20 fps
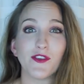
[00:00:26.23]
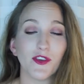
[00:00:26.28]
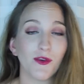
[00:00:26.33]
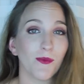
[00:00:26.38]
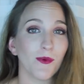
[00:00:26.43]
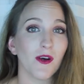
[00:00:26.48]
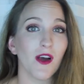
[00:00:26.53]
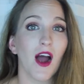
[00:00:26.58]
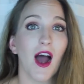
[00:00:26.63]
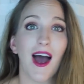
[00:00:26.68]

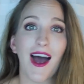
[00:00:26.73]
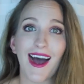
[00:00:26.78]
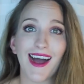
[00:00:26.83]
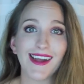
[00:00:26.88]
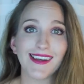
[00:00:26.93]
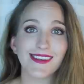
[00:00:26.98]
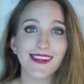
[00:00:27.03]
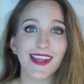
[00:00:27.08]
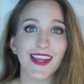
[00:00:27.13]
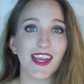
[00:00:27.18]
duper
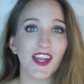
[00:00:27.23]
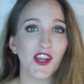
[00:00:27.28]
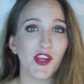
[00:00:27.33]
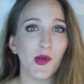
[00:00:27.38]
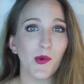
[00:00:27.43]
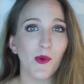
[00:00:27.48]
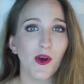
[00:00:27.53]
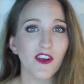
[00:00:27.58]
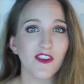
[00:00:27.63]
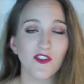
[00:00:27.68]
hot and
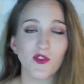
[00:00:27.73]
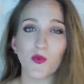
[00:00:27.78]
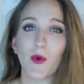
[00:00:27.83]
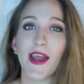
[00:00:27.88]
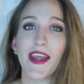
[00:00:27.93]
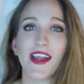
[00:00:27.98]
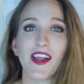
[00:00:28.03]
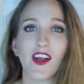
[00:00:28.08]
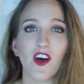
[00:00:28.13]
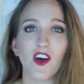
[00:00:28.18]
you are
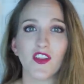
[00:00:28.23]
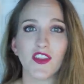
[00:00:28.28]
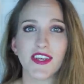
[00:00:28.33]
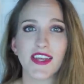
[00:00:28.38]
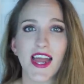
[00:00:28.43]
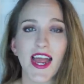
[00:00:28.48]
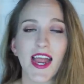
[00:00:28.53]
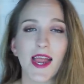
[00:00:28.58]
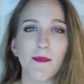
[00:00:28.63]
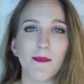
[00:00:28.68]
sweating all the
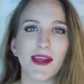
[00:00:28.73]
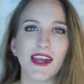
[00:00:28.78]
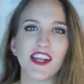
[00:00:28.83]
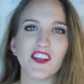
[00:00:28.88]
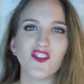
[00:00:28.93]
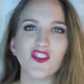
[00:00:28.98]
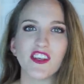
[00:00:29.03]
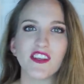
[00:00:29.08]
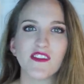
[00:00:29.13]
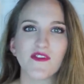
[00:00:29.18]
time and I
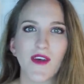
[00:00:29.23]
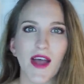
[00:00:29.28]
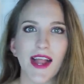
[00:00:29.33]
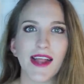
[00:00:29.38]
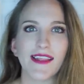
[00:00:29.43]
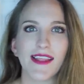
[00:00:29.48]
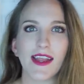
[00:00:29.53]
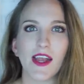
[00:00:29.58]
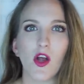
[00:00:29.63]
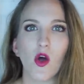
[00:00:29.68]
just
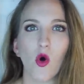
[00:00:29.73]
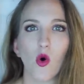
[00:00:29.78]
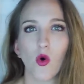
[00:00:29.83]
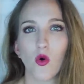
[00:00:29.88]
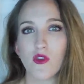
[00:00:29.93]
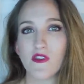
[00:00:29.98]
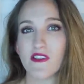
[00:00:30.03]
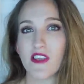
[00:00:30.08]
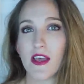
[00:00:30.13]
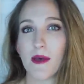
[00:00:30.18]
find that it
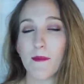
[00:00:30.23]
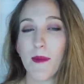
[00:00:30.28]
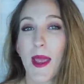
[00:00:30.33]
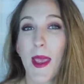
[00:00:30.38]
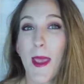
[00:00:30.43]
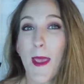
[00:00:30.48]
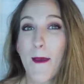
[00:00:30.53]
holds up